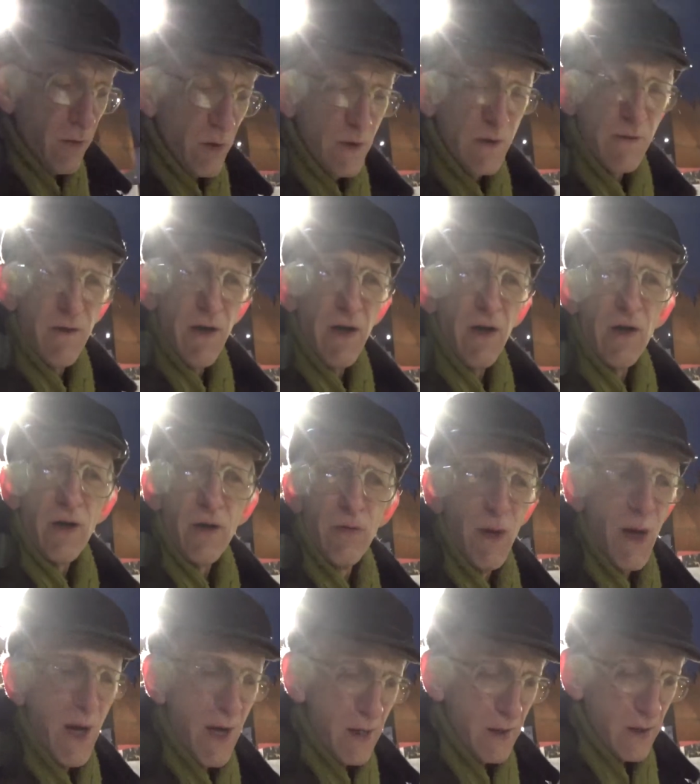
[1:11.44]
was very
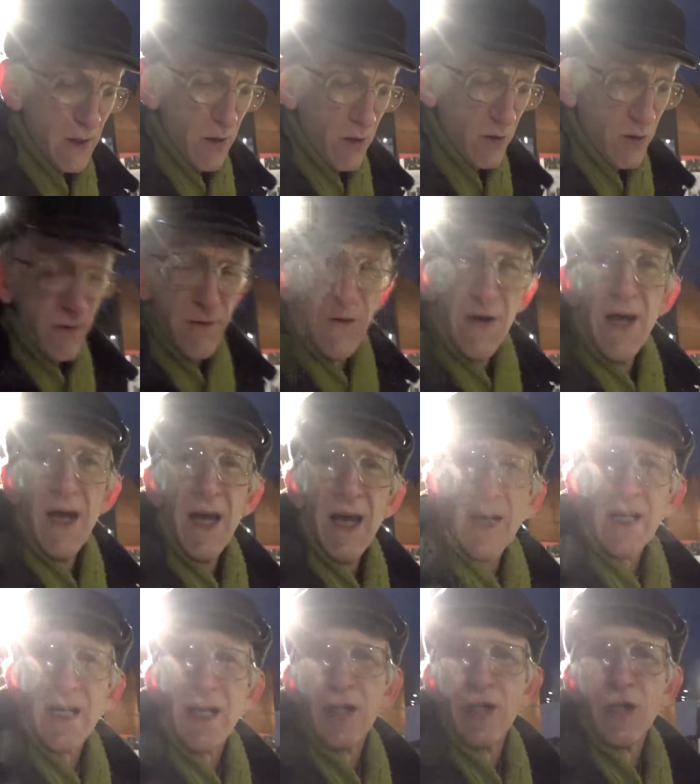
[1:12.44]
quiet, a lot of
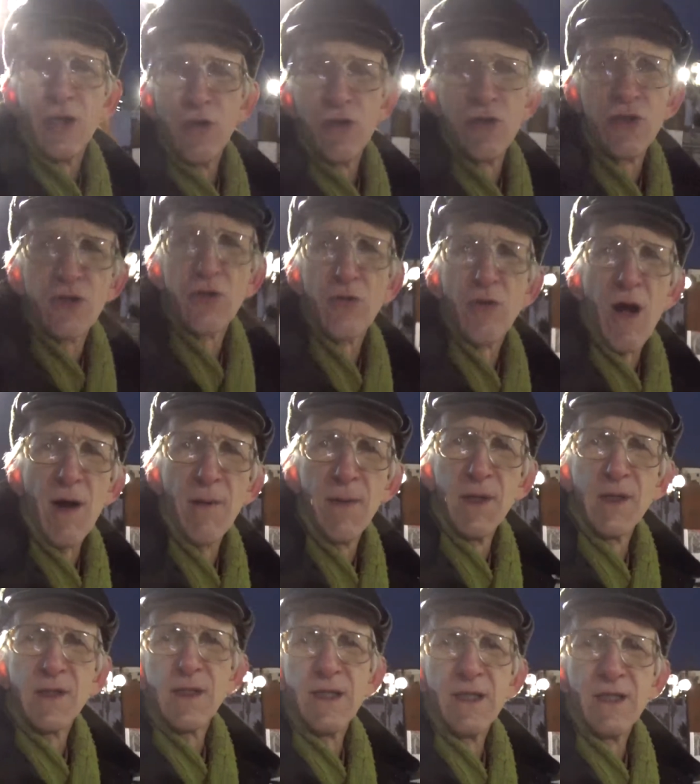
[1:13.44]
huge
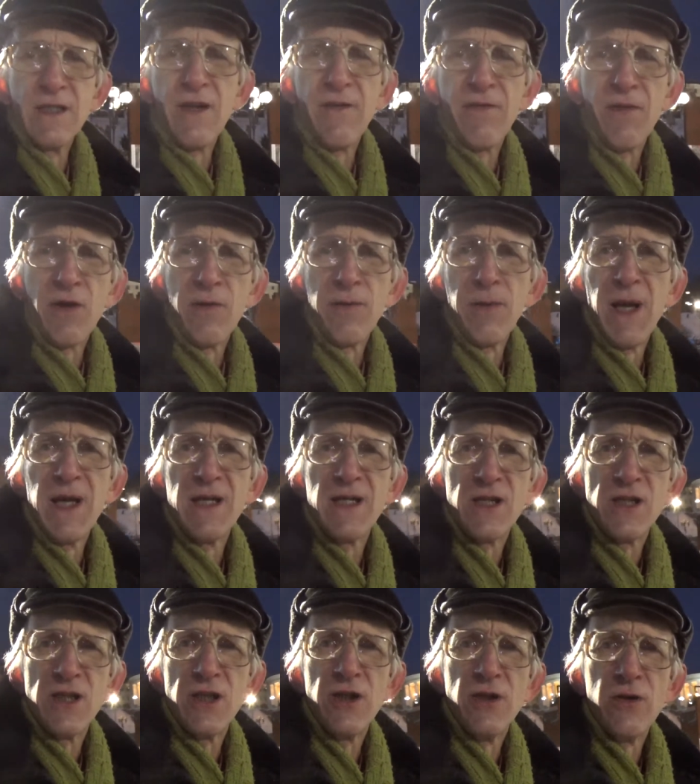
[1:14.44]
troubles in different
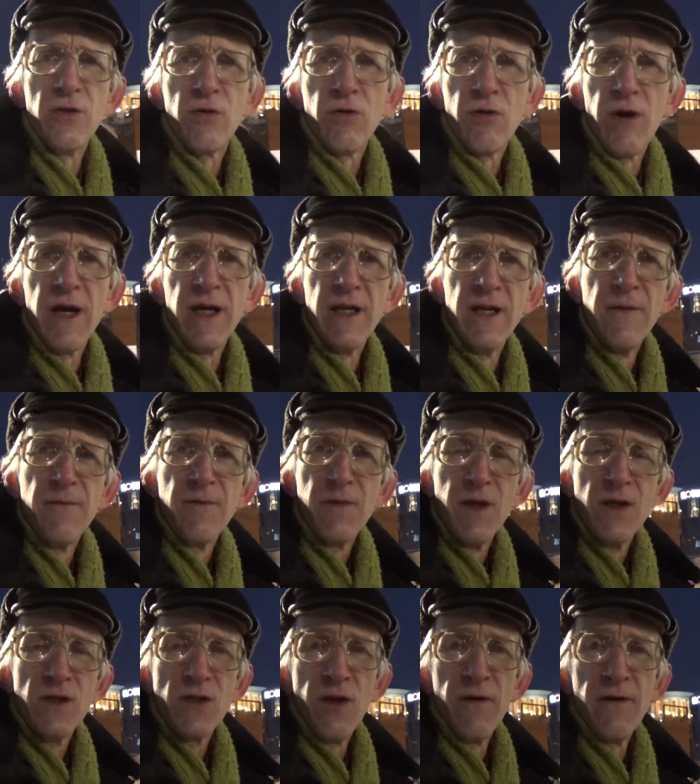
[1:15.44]
places in Ukraine.
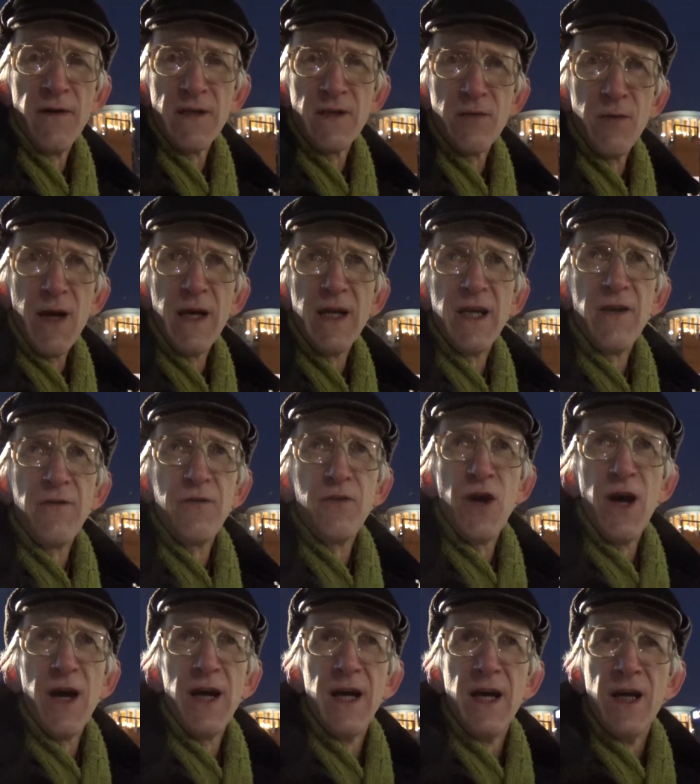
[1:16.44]
So that's why if you
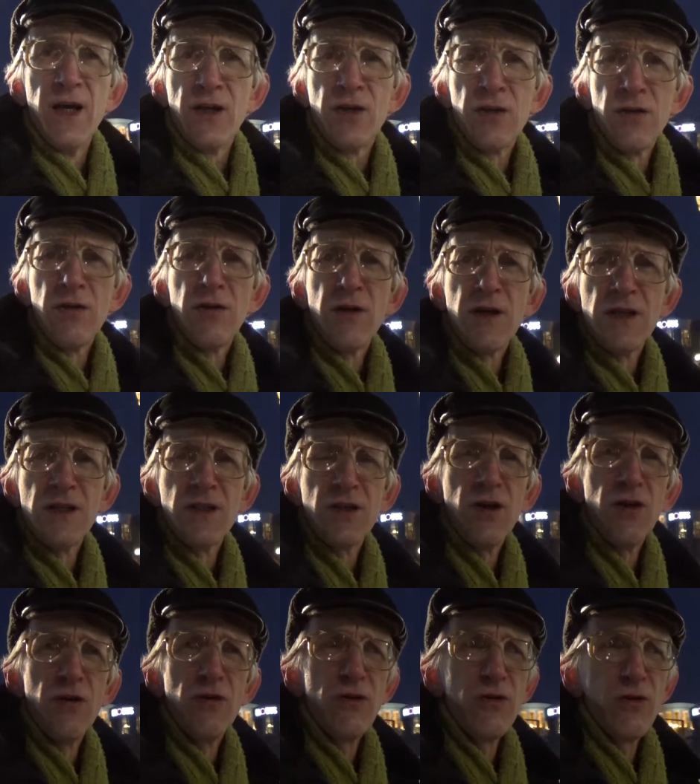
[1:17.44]
are a tourist,
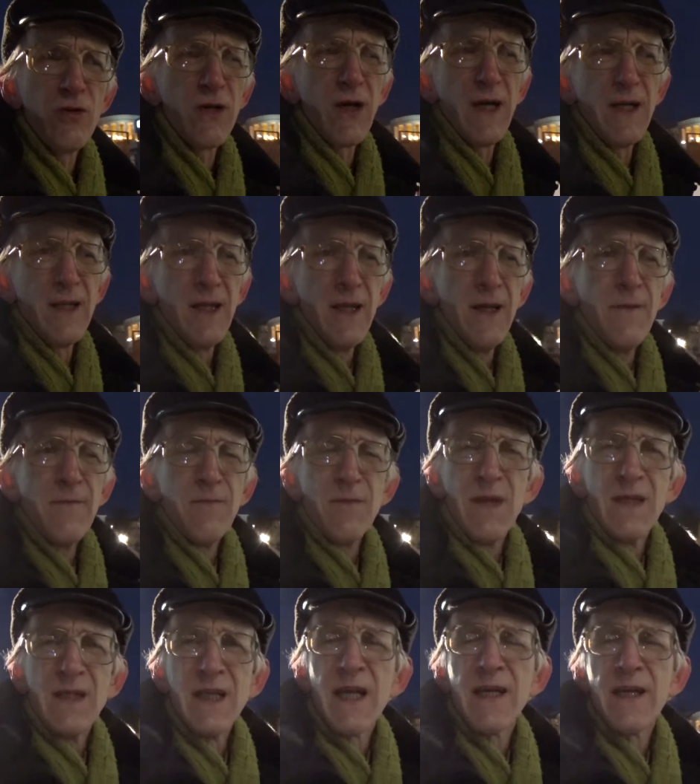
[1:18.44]
so you can
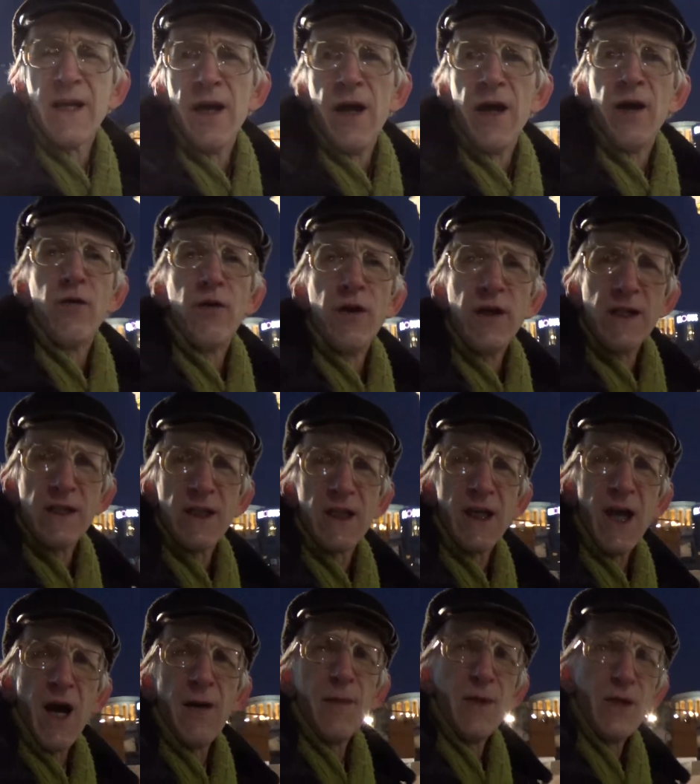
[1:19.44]
take a risk
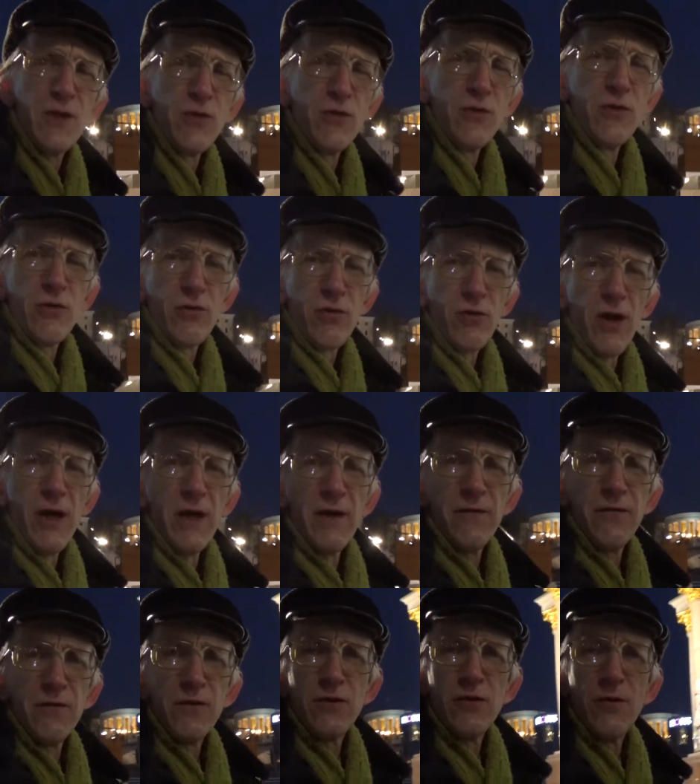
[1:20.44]
coming to Ukraine
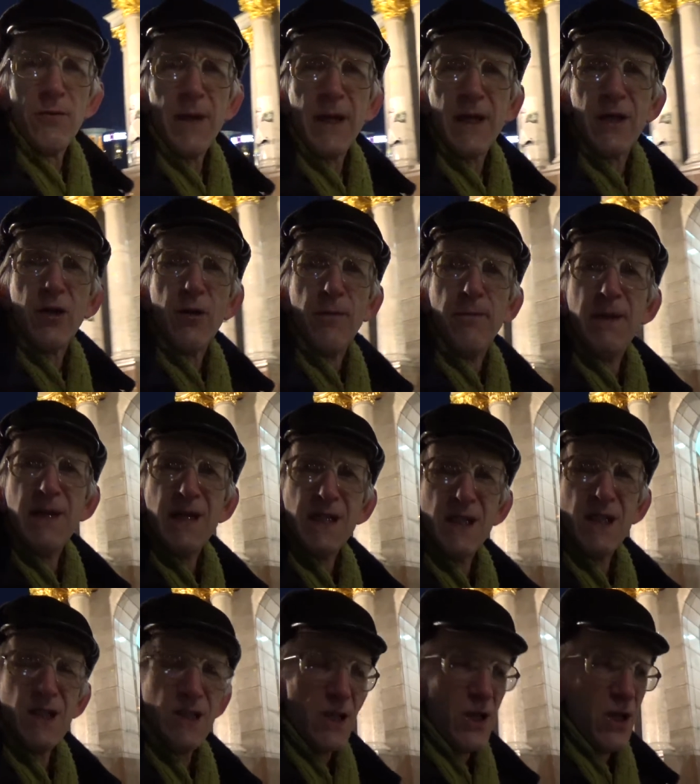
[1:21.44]
to make your
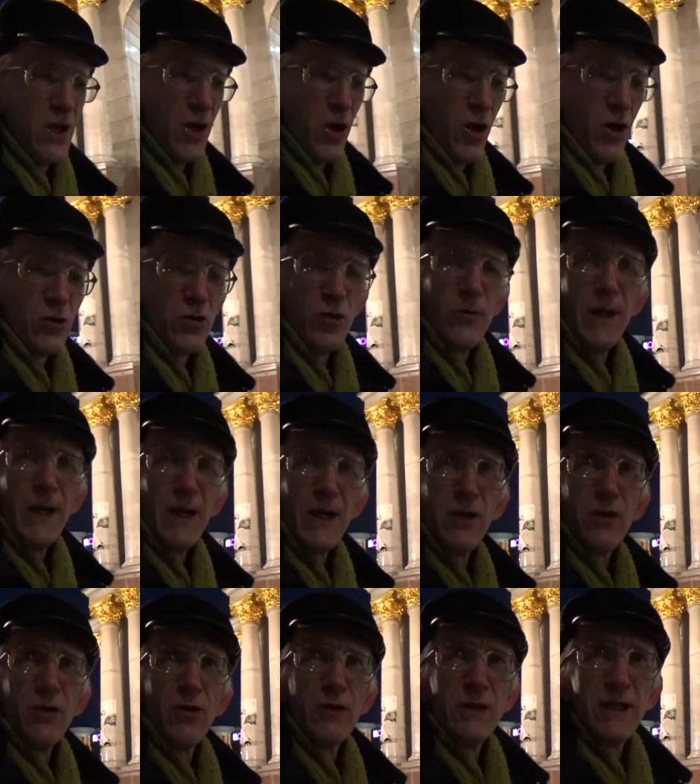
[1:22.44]
business or to
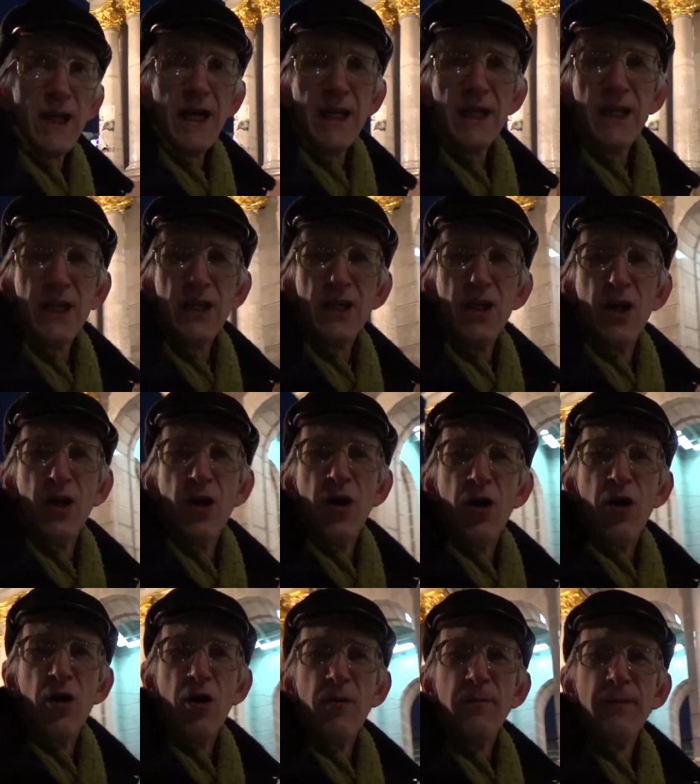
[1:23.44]
make your dating
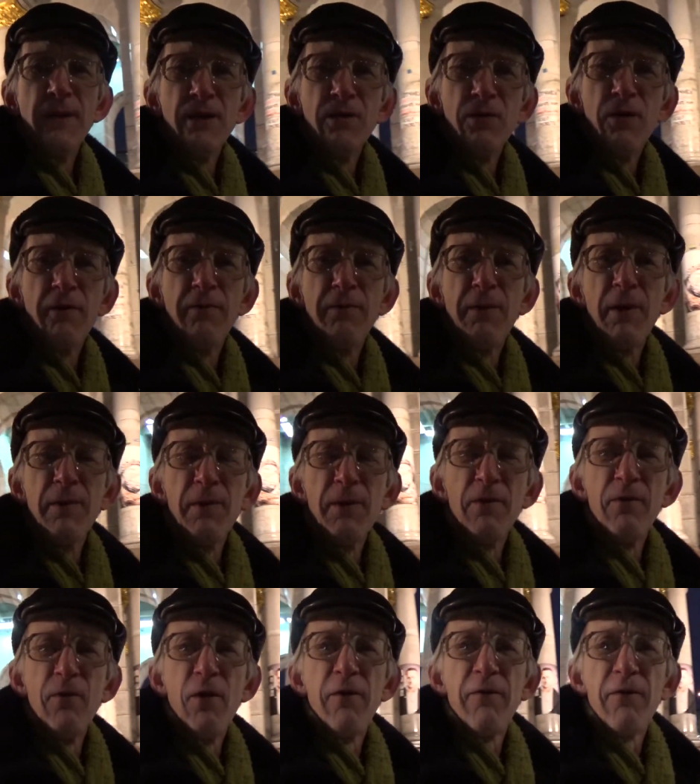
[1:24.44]
or meet with
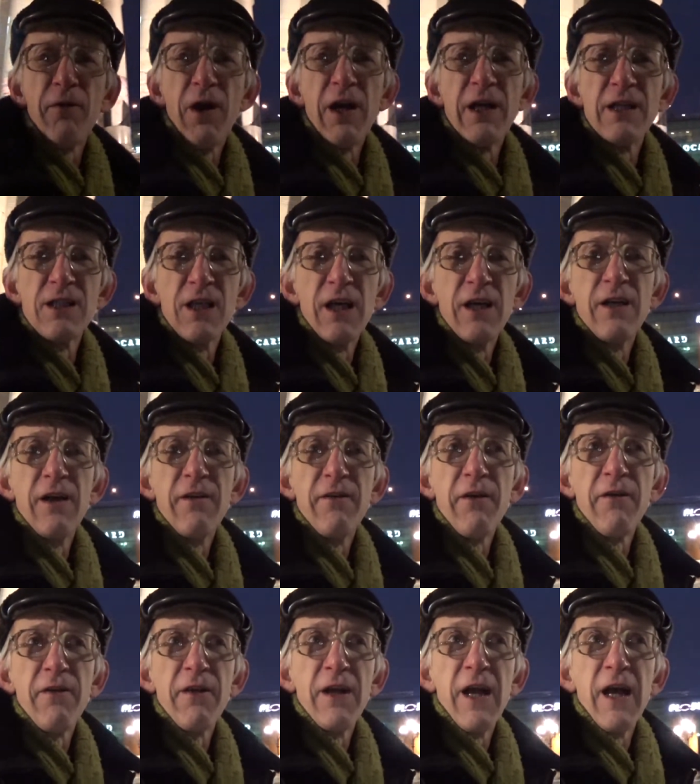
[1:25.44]
people, with friends and
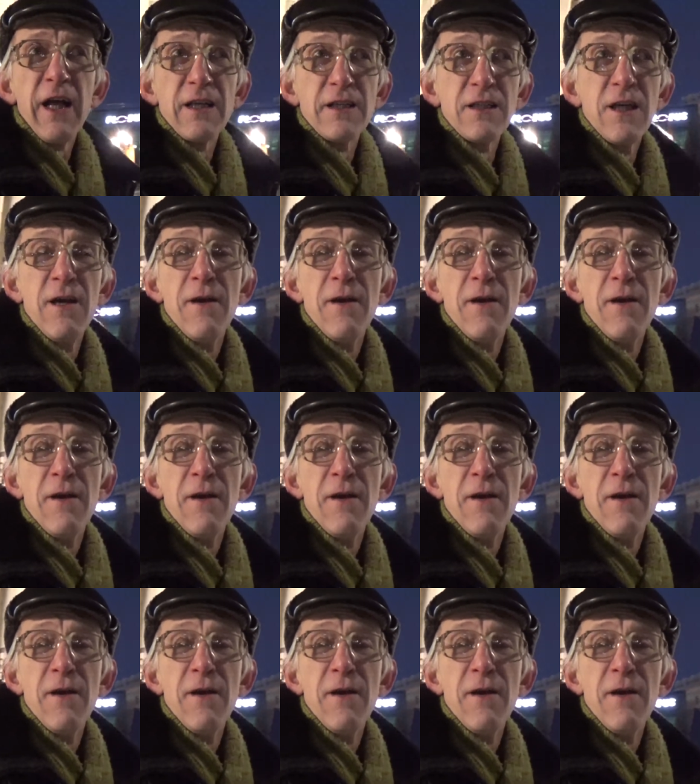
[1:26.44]
everything else.